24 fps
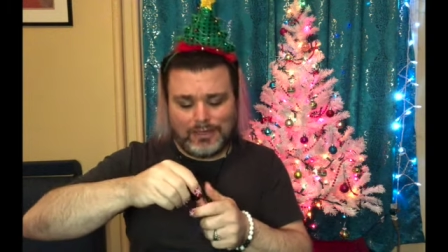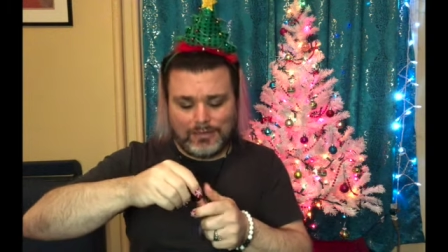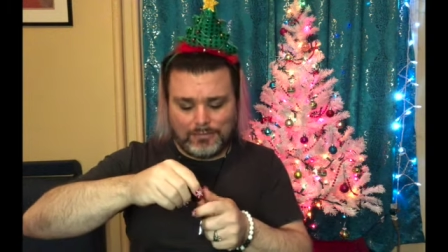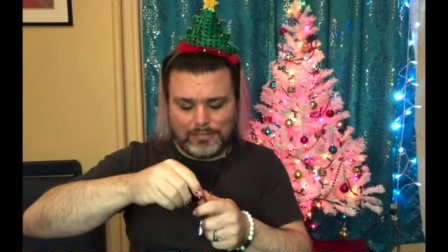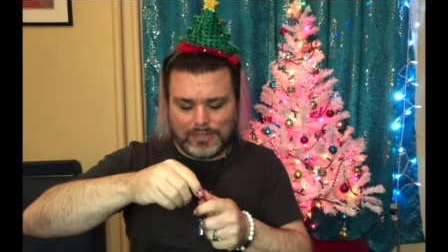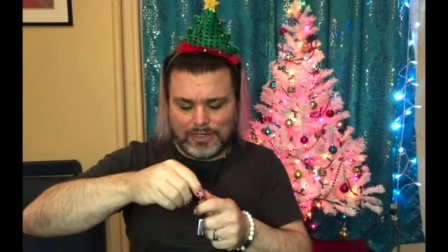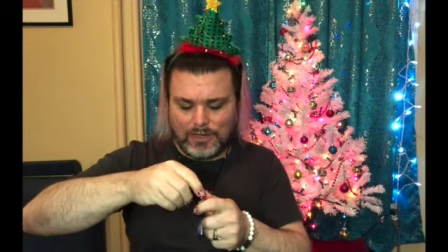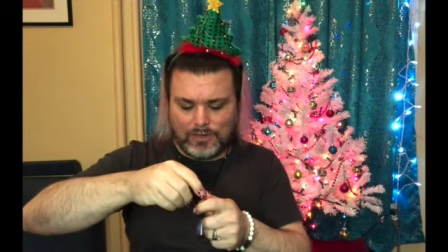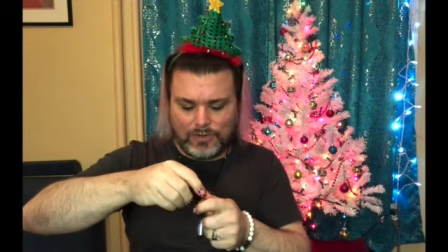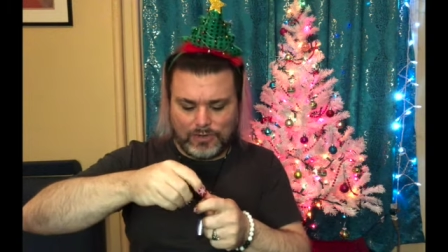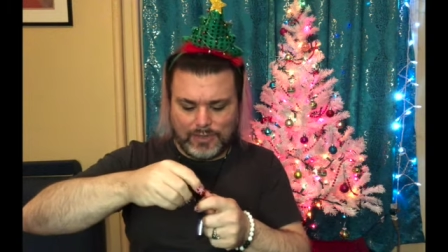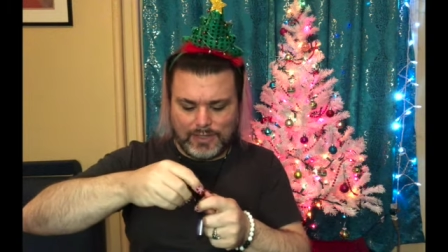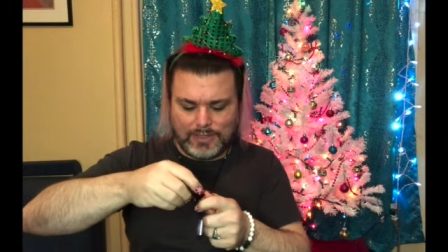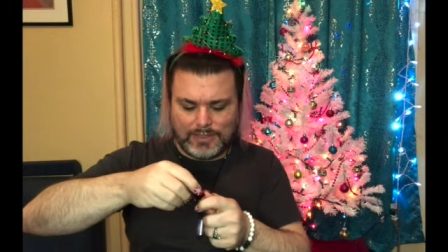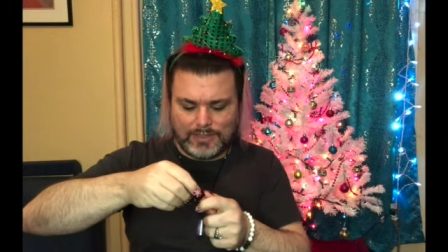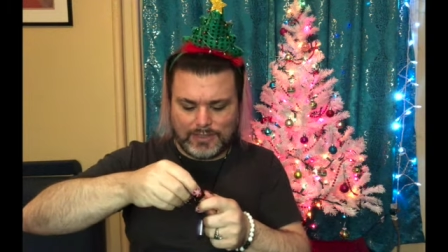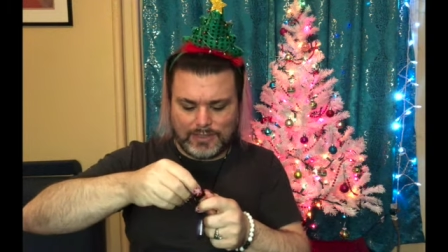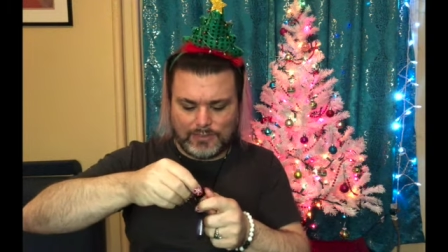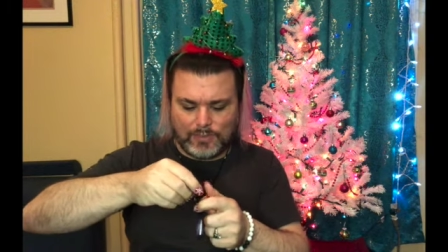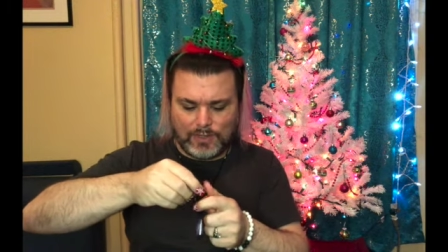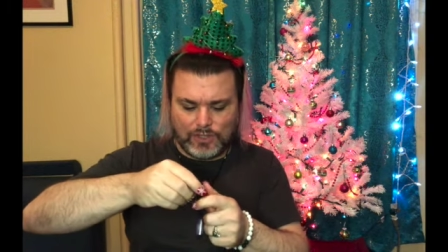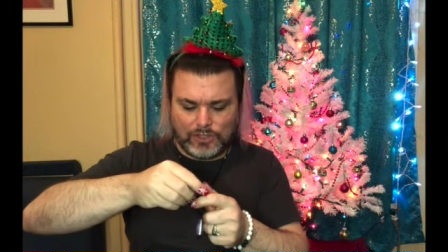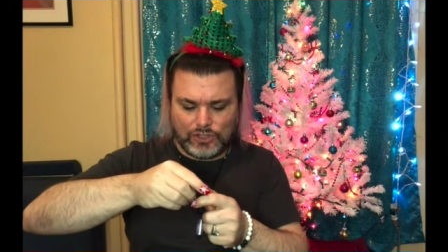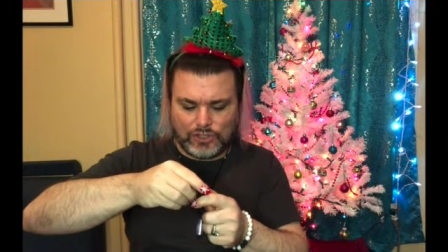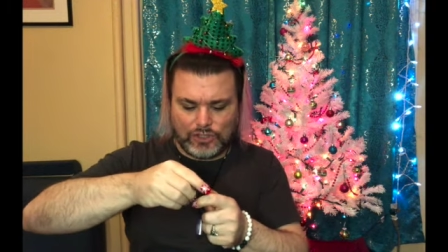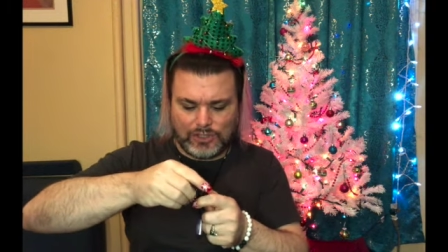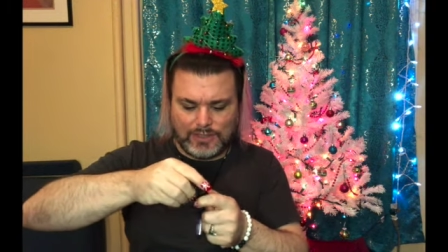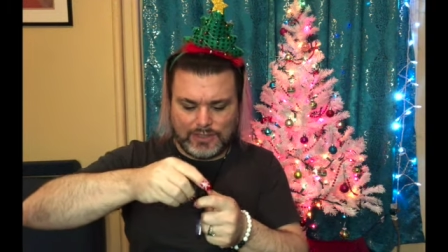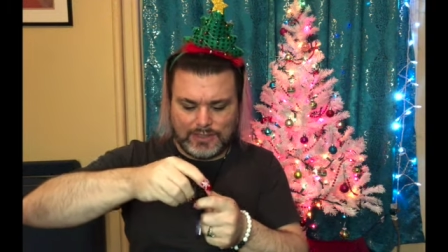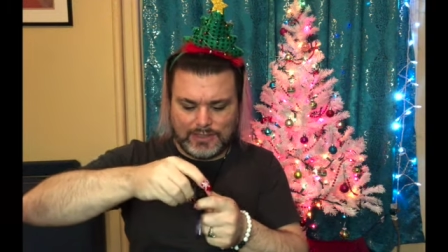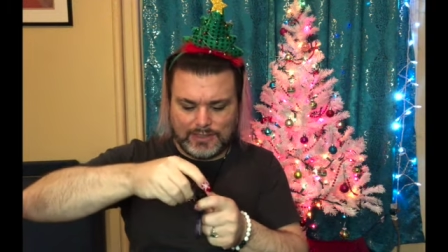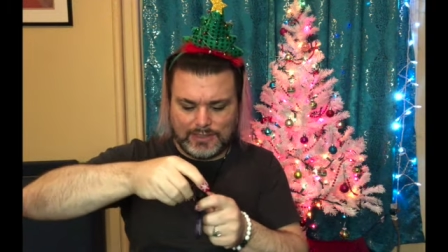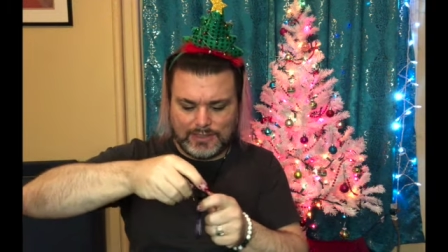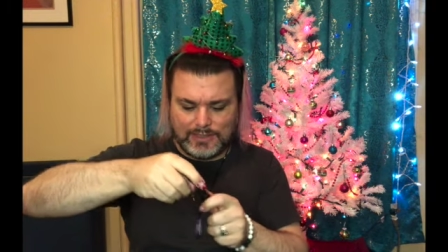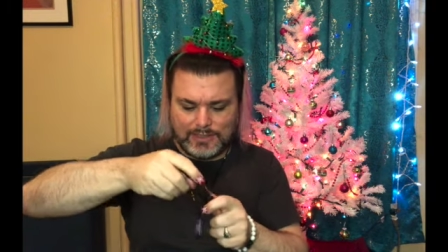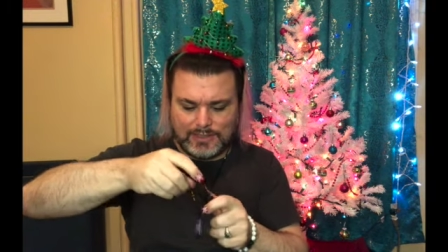but I'll go ahead and swatch this
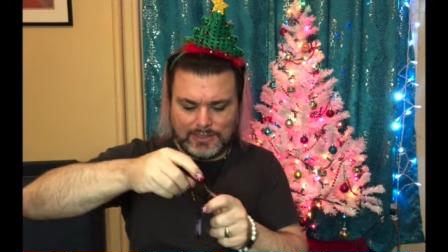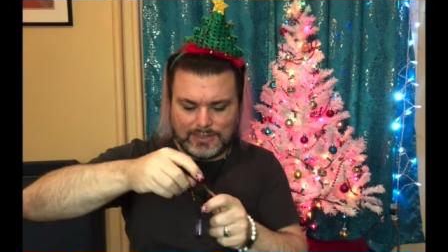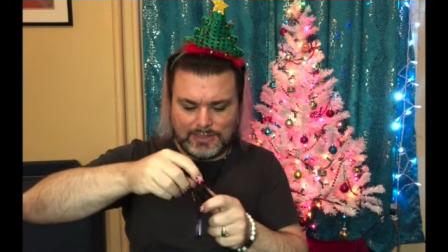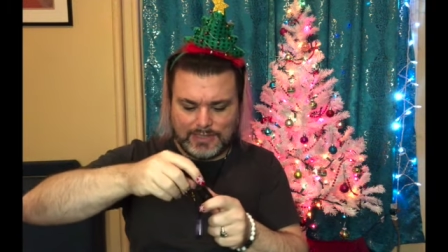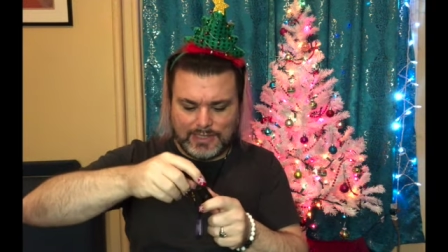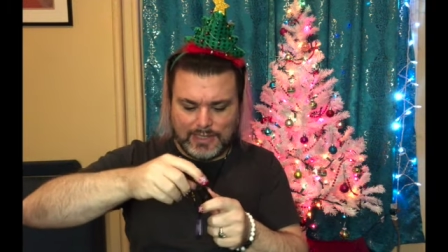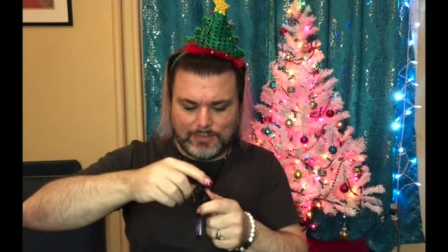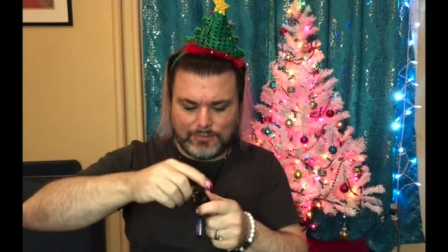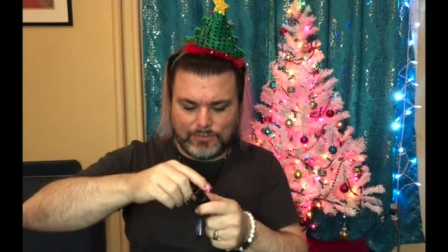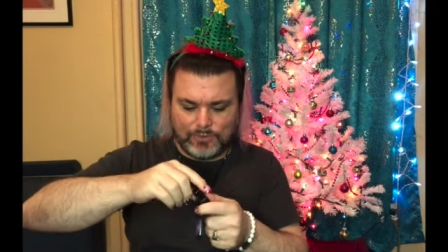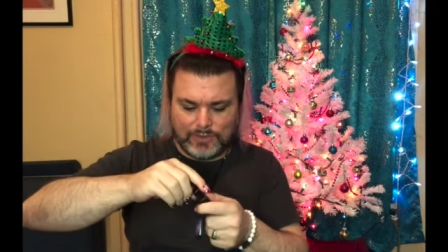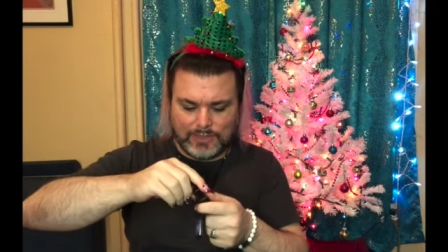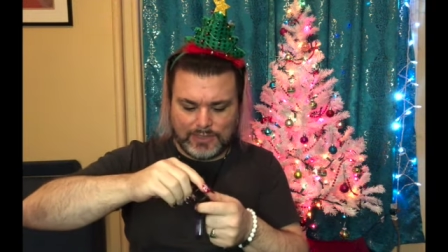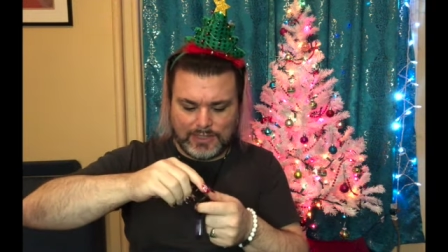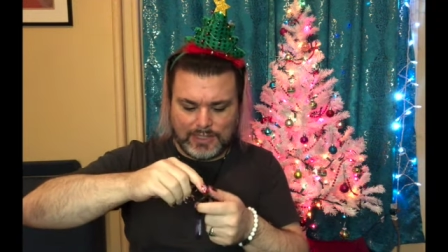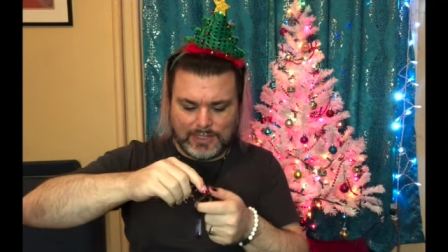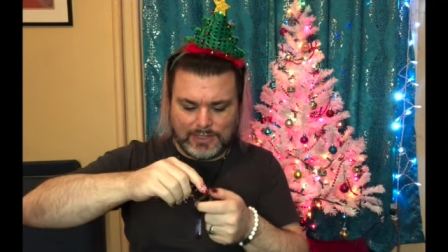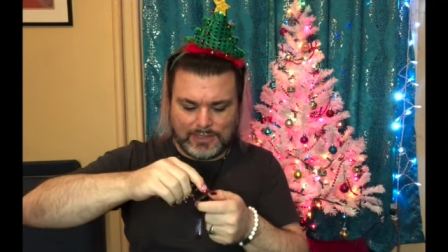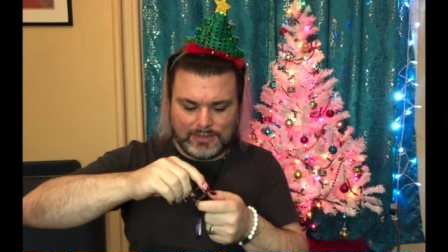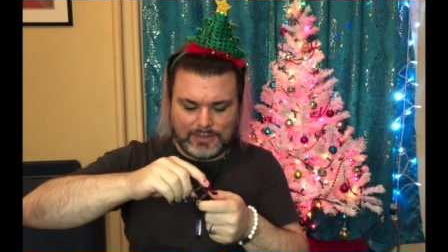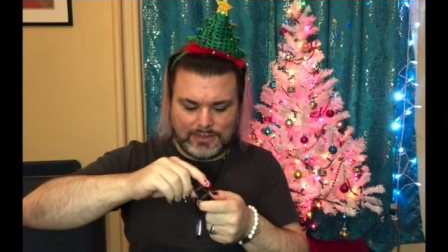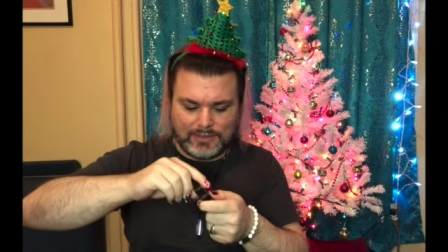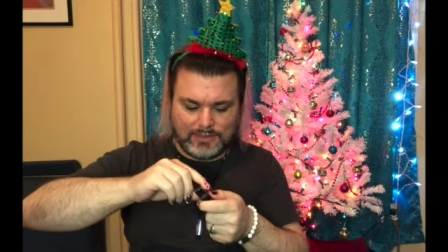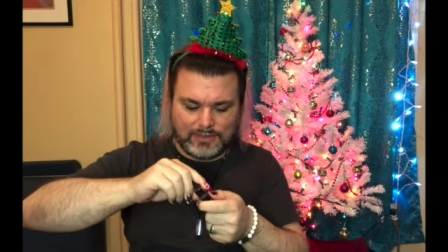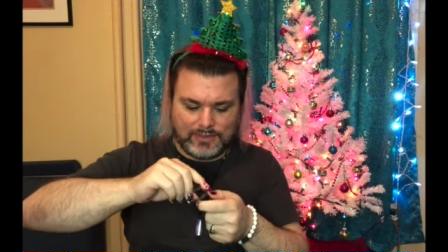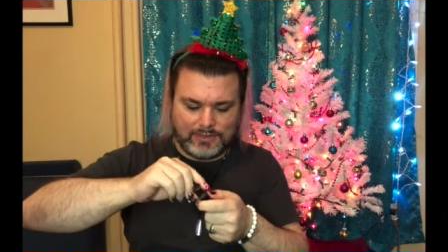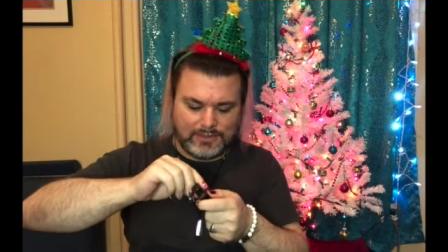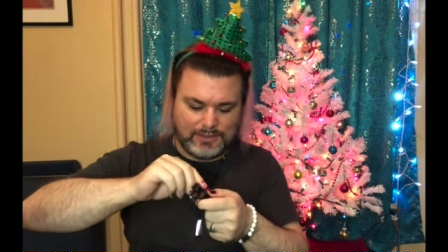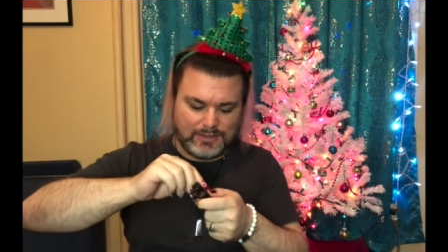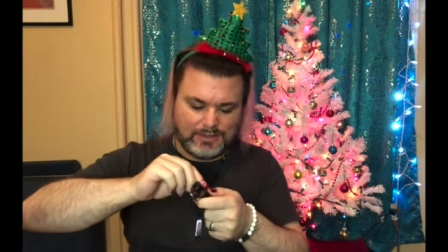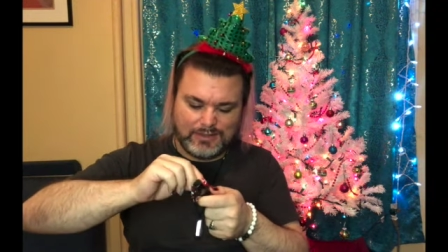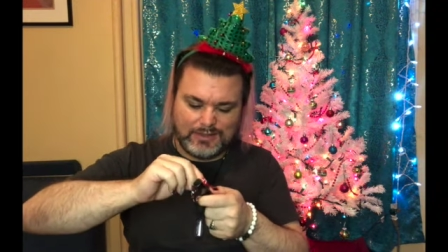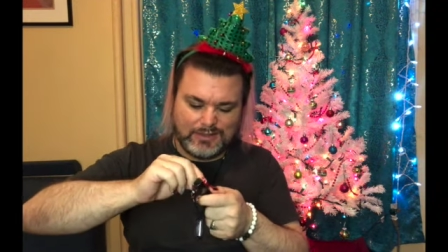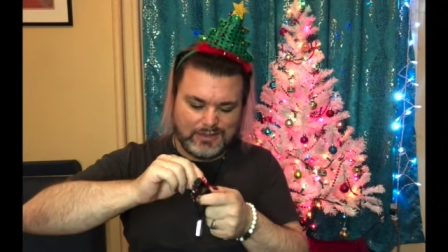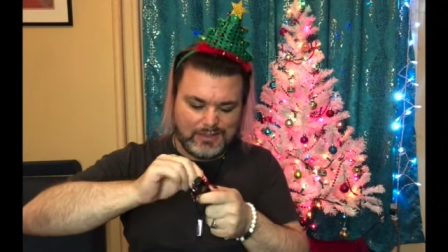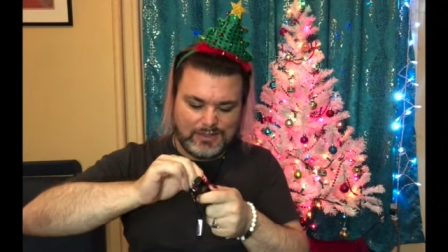since it's a sample size
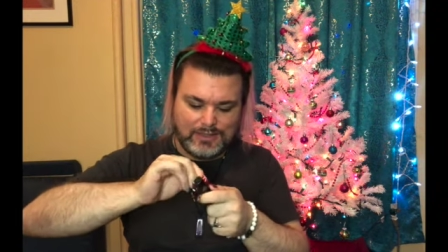because